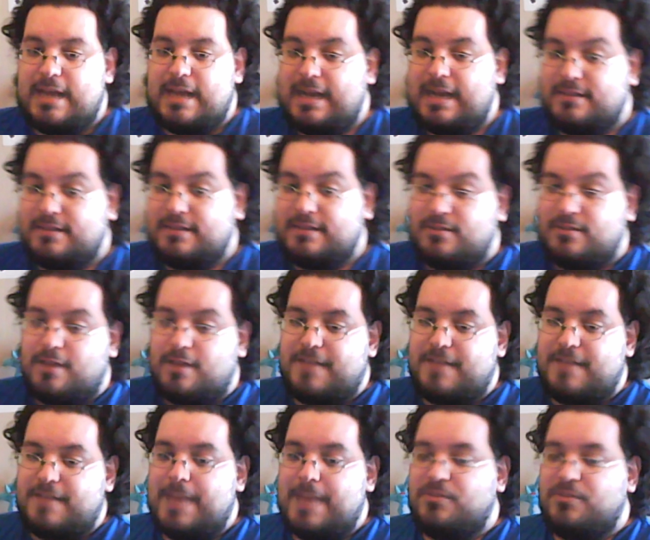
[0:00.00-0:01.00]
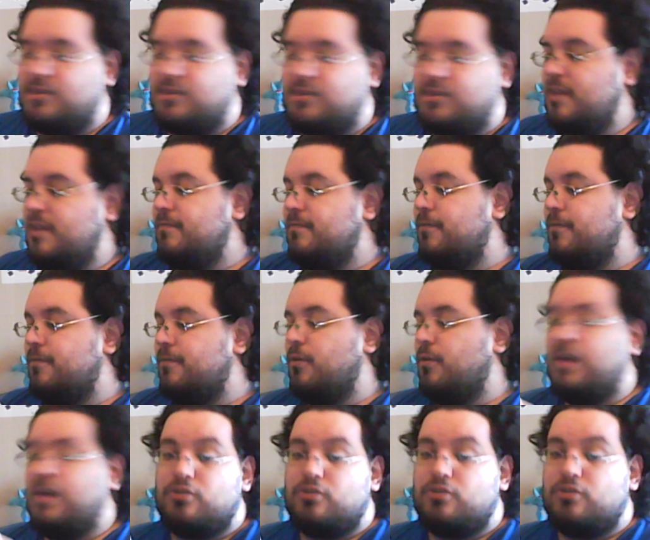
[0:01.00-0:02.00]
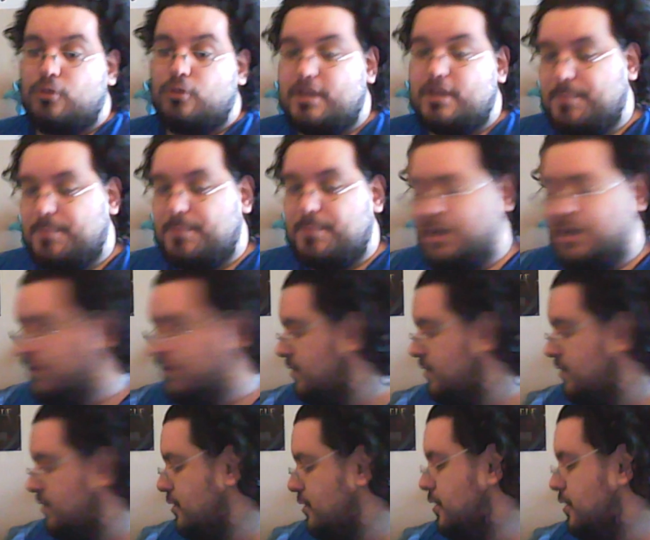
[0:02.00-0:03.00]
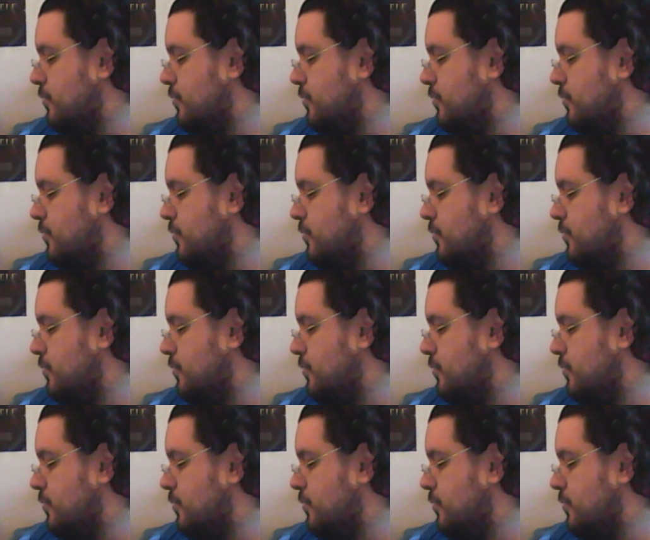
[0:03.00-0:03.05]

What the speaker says: got this off Amazon for around 30 bucks,